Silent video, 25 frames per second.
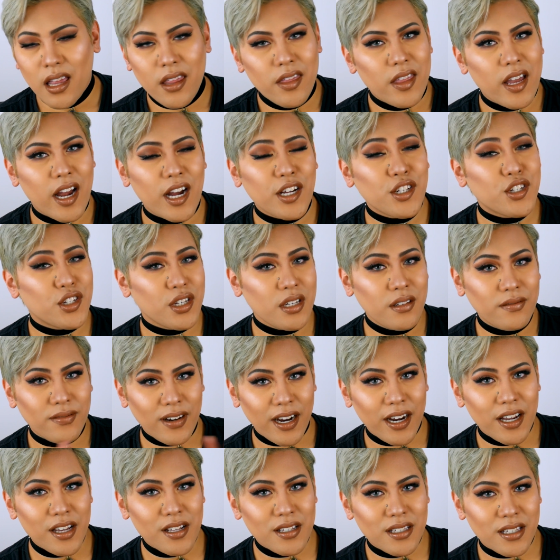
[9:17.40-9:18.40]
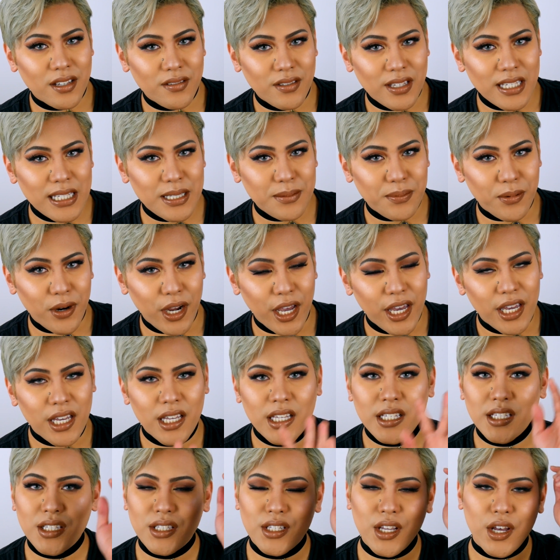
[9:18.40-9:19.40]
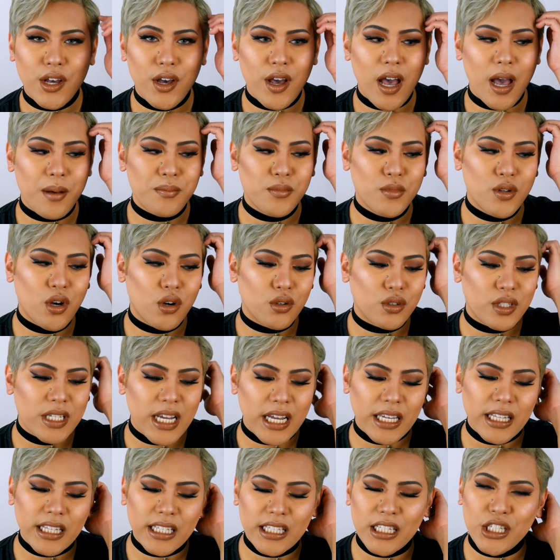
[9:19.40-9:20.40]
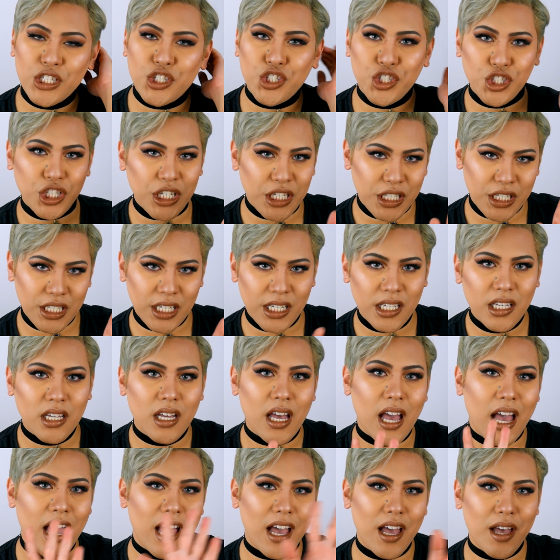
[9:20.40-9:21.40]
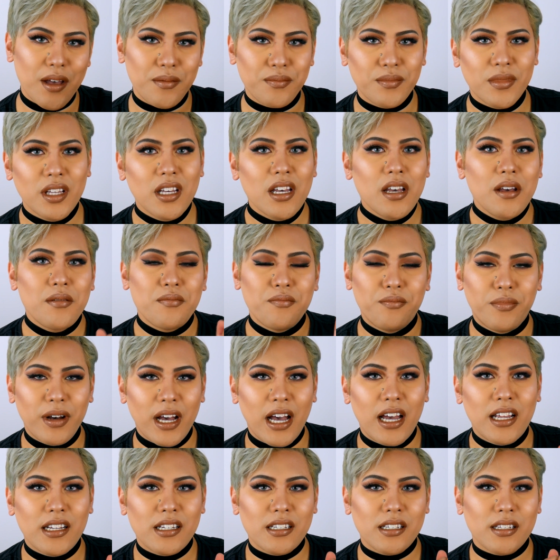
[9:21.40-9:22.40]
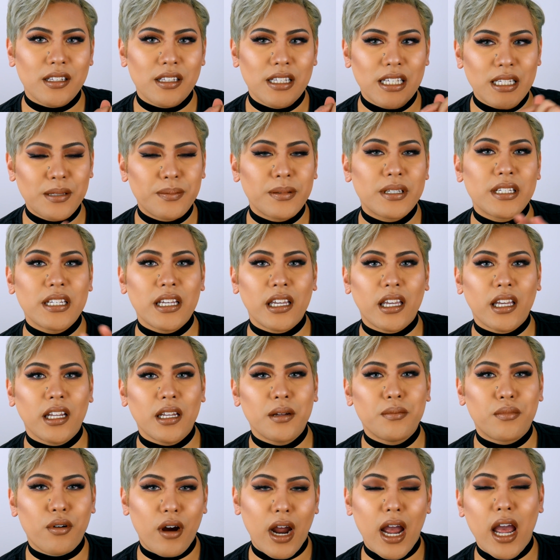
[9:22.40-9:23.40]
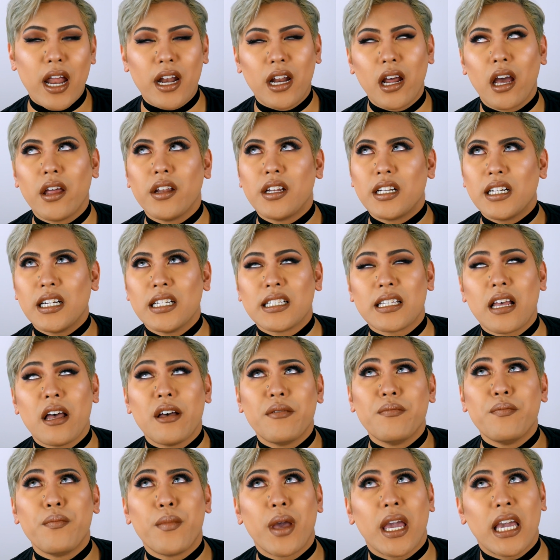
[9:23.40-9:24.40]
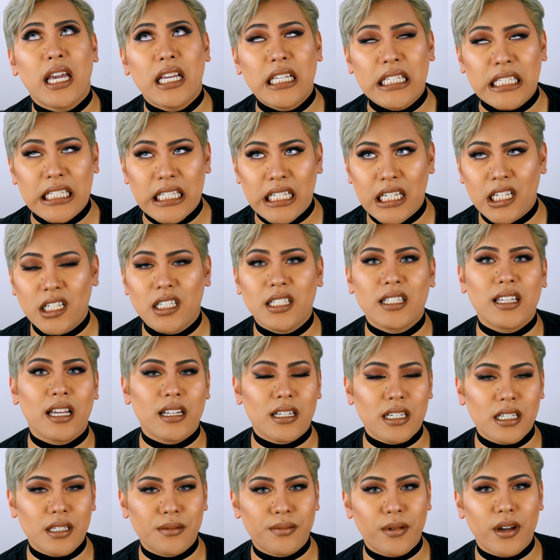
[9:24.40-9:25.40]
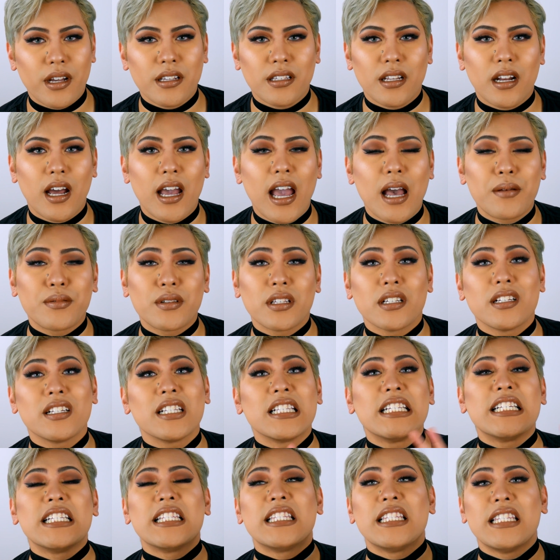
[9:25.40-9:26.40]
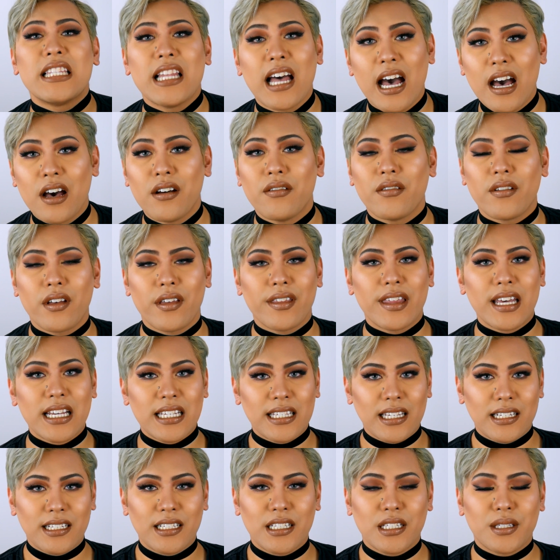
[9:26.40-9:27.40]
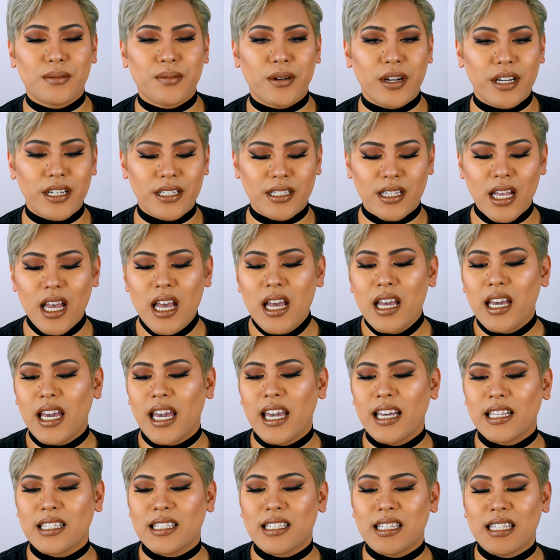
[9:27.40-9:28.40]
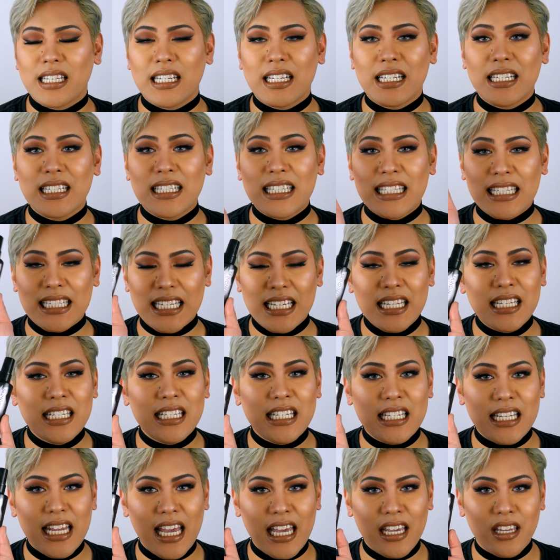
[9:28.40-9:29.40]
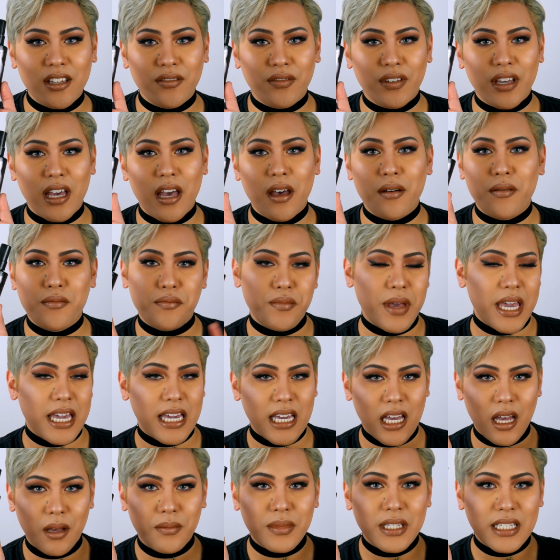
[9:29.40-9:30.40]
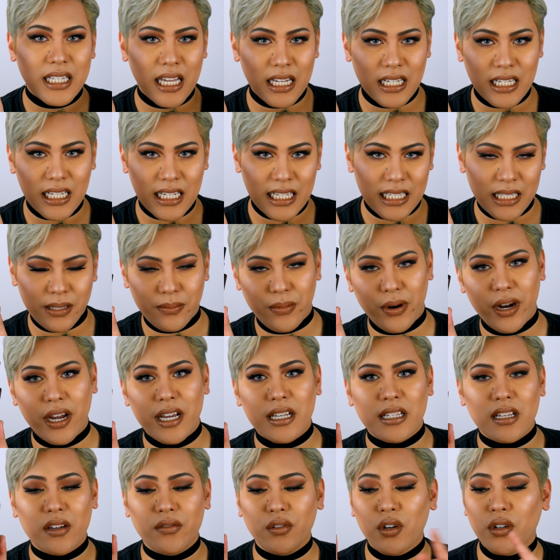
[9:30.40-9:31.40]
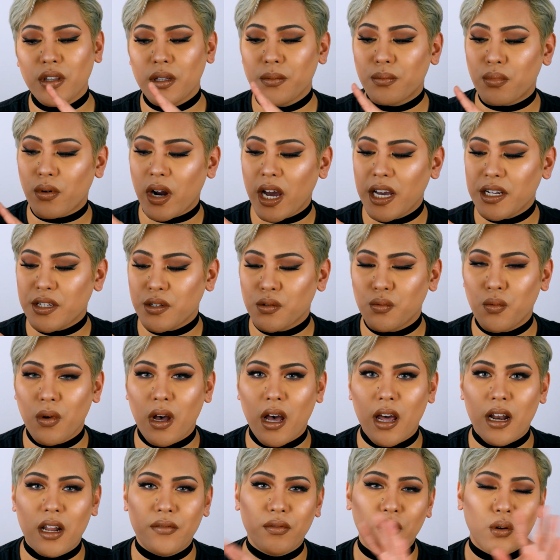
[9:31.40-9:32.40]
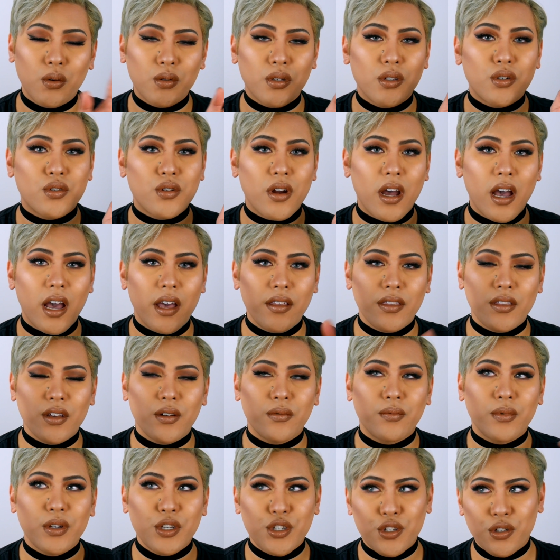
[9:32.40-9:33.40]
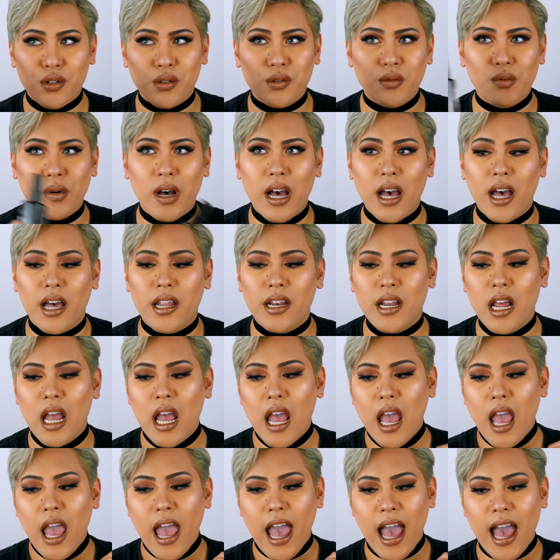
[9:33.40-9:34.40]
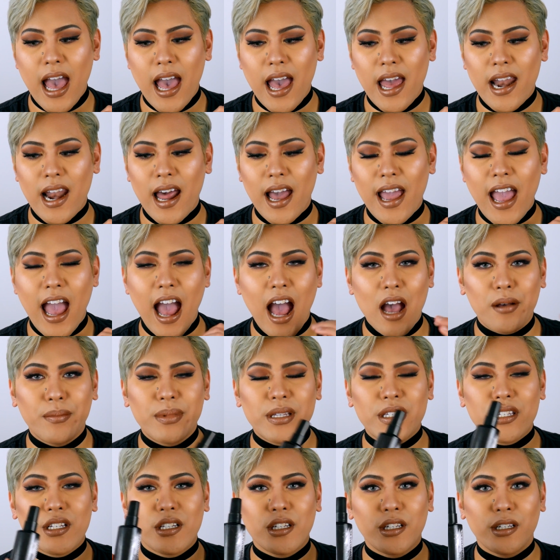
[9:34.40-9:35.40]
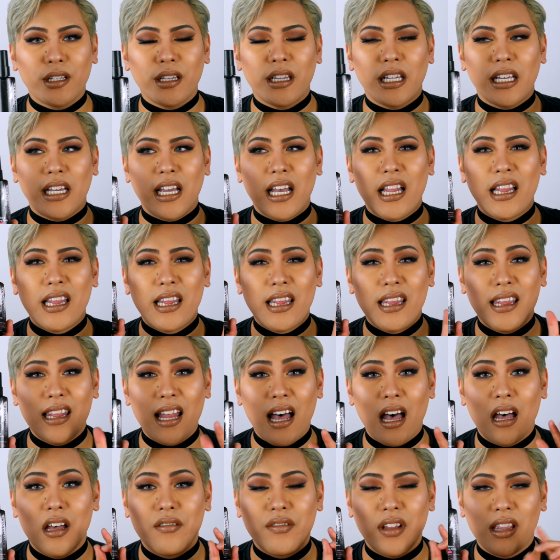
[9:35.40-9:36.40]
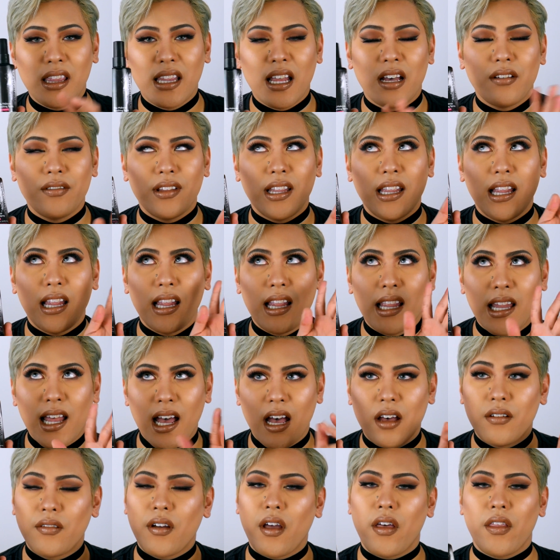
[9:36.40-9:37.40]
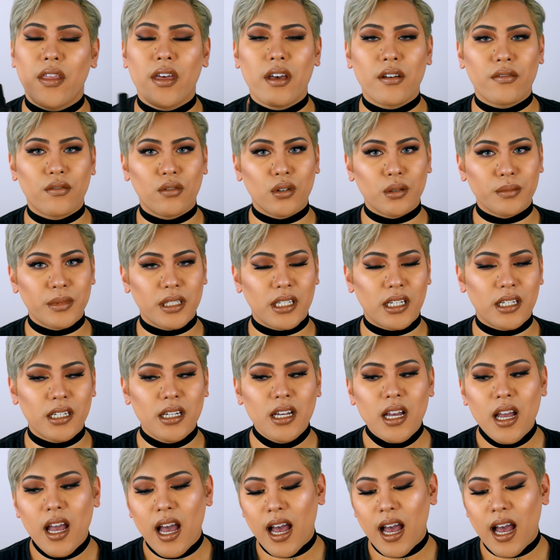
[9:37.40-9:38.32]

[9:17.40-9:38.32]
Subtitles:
there are two variants of this spray, so I'm not technically cheating, but this particular brand does amazing setting sprays, and I absolutely love their setting sprays. It's the Skindinavia makeup setting sprays. I've got the Bridal one, I've also tried the original one, and I absolutely love their formula.